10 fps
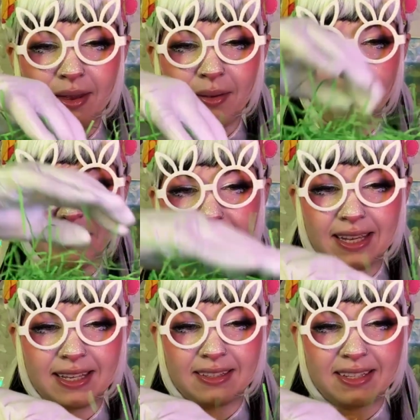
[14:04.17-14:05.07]

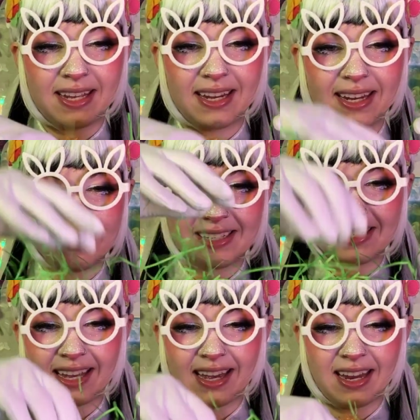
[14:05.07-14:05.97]
place it
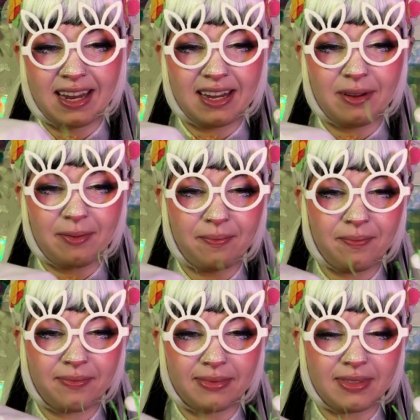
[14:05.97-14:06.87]
inside.
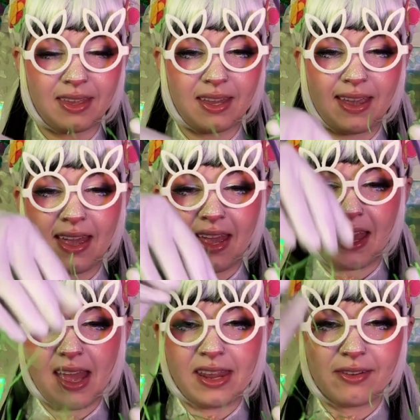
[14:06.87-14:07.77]

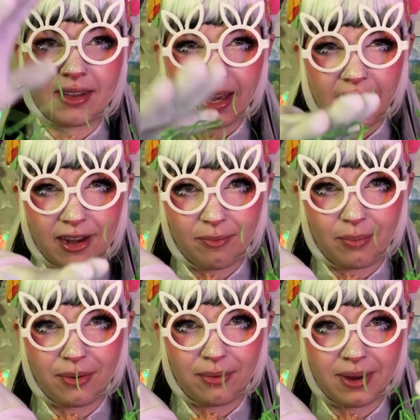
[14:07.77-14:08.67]
And you can kind of
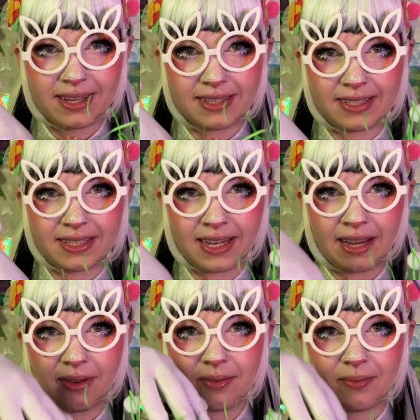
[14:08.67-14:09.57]
press down